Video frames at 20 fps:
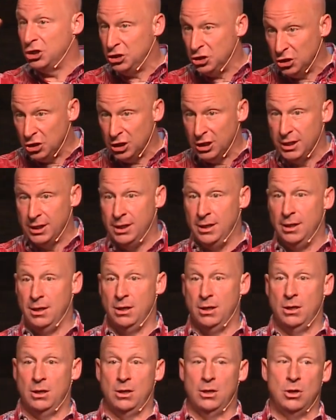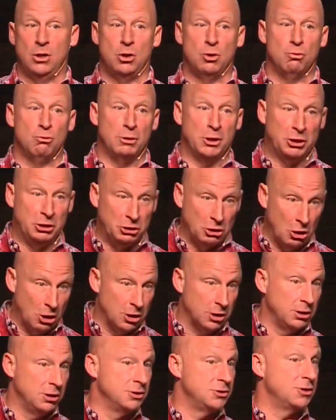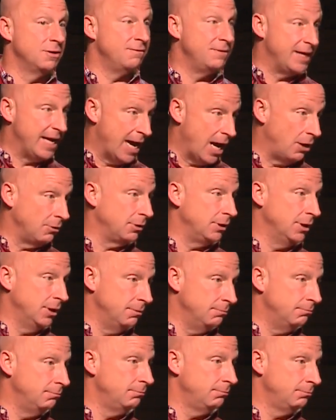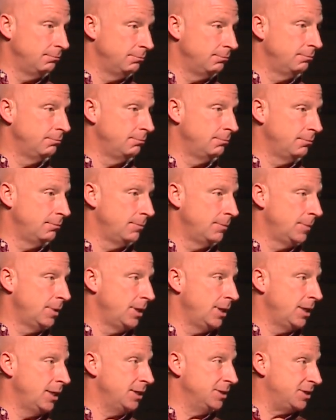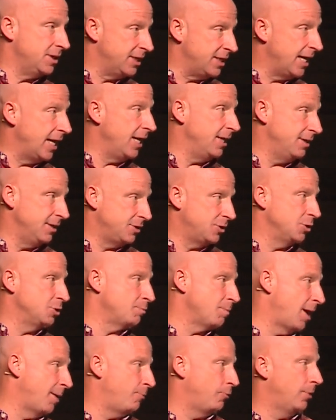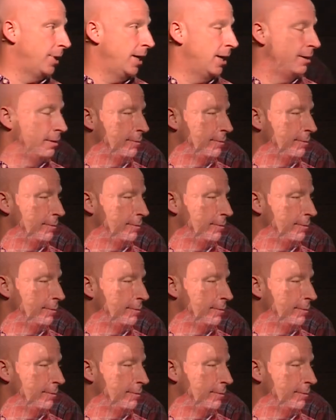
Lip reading: good regardless of the outcome. And today, this is my prayer.